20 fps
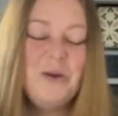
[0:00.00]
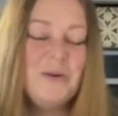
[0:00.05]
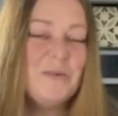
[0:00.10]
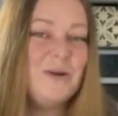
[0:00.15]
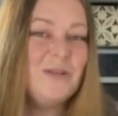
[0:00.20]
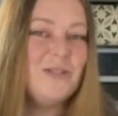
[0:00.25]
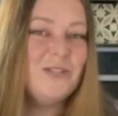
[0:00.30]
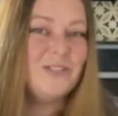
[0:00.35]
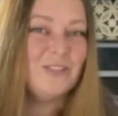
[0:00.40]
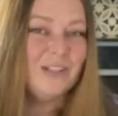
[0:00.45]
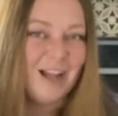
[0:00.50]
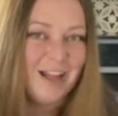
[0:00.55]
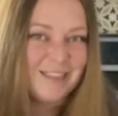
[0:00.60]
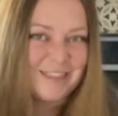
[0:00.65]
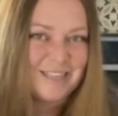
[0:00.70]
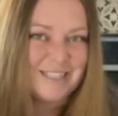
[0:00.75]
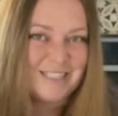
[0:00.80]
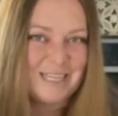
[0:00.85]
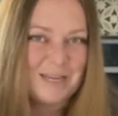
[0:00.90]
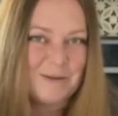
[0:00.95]
which is not
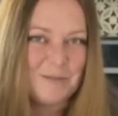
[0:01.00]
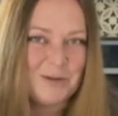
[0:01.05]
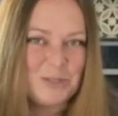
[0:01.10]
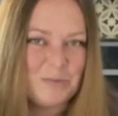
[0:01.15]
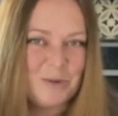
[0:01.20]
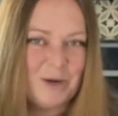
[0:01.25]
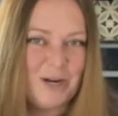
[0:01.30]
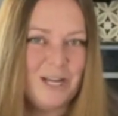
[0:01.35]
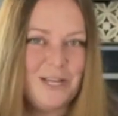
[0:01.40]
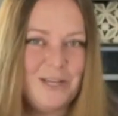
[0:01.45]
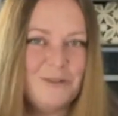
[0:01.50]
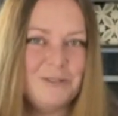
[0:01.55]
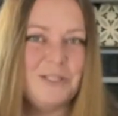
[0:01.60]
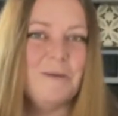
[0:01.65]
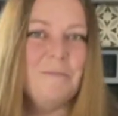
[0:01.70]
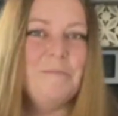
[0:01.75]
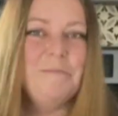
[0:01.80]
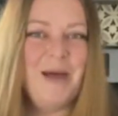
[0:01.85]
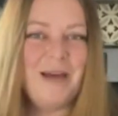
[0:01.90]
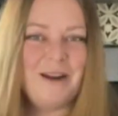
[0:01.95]
the same as when I used
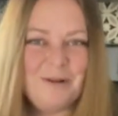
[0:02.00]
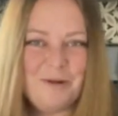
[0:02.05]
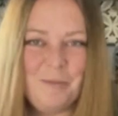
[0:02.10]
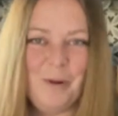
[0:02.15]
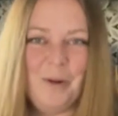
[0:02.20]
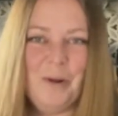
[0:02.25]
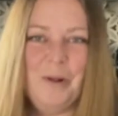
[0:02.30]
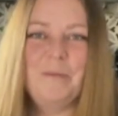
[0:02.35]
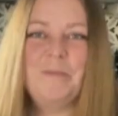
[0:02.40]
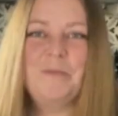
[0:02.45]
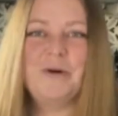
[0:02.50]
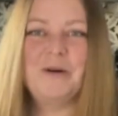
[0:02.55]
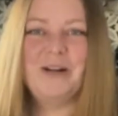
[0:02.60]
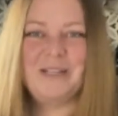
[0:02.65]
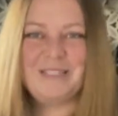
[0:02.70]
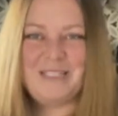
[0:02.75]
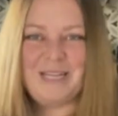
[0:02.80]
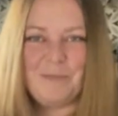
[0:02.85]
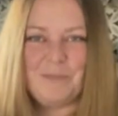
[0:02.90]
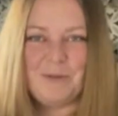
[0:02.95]
a metal bowl and put it
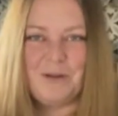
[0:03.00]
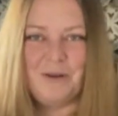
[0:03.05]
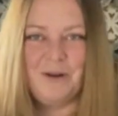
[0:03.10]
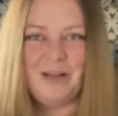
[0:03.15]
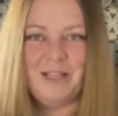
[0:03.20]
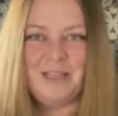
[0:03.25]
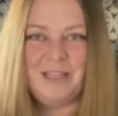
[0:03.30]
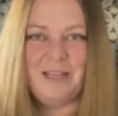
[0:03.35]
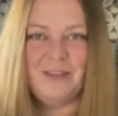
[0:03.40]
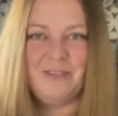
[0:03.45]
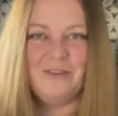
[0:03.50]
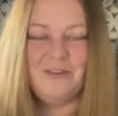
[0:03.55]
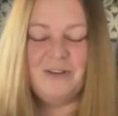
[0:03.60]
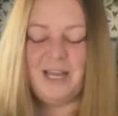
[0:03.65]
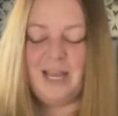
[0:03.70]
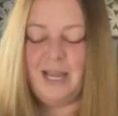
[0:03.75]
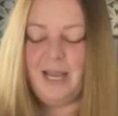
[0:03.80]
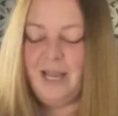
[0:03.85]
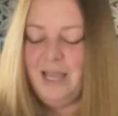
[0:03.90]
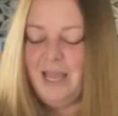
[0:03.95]
on top of the crate the other
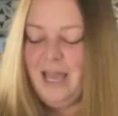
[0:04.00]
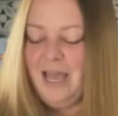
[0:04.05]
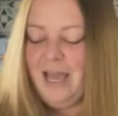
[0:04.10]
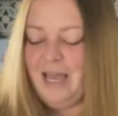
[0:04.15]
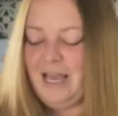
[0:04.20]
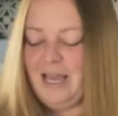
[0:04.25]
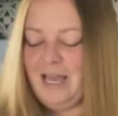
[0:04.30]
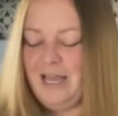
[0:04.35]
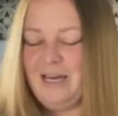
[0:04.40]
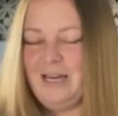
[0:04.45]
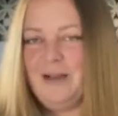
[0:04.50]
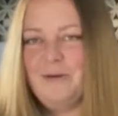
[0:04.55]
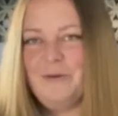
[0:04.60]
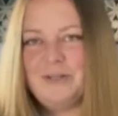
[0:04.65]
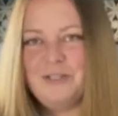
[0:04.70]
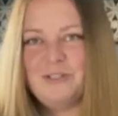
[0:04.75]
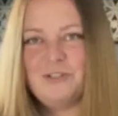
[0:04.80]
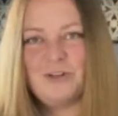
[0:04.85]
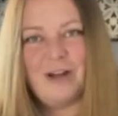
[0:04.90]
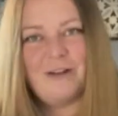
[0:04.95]
day, and I
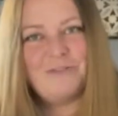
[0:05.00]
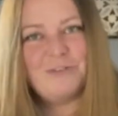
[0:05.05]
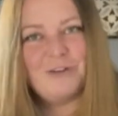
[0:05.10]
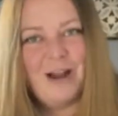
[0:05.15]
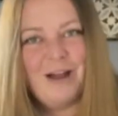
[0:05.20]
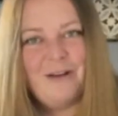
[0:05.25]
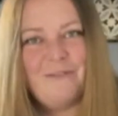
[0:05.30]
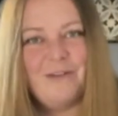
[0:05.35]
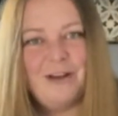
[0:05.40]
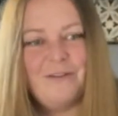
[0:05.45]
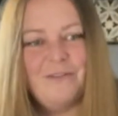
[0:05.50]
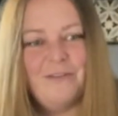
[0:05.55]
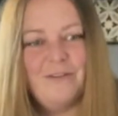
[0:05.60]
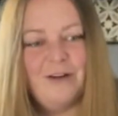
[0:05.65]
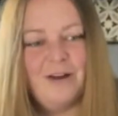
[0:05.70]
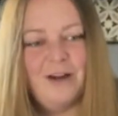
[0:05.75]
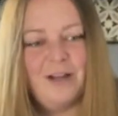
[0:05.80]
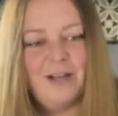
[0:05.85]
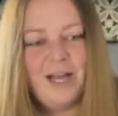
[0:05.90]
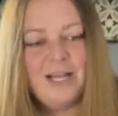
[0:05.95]
went to drive traffic
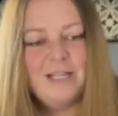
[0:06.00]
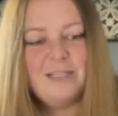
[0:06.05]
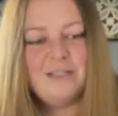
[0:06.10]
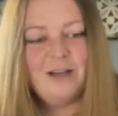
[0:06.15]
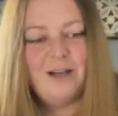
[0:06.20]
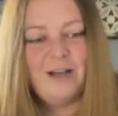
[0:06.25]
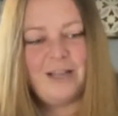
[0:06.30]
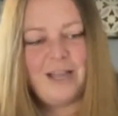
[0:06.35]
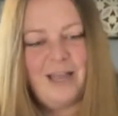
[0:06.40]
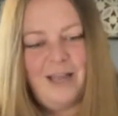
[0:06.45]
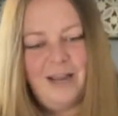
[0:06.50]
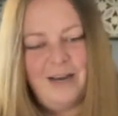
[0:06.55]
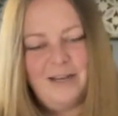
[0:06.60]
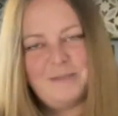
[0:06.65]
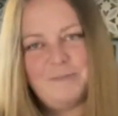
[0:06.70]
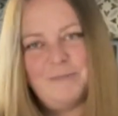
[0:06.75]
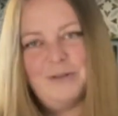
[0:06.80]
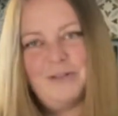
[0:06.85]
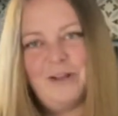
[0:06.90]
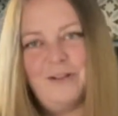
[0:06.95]
for a guide dog and it
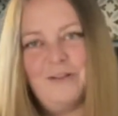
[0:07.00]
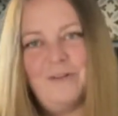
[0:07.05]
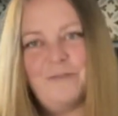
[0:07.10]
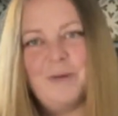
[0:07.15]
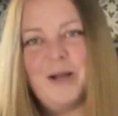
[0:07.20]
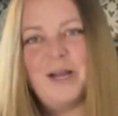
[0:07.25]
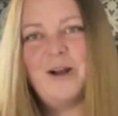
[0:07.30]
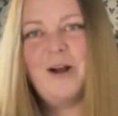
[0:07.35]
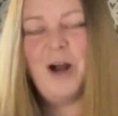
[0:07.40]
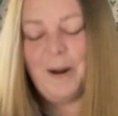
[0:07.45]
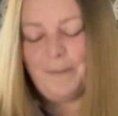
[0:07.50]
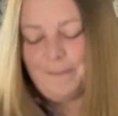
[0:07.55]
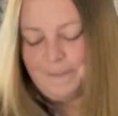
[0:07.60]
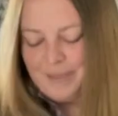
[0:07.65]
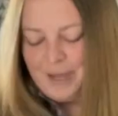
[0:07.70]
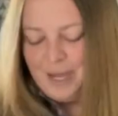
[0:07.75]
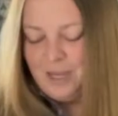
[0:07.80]
spilled all over my car.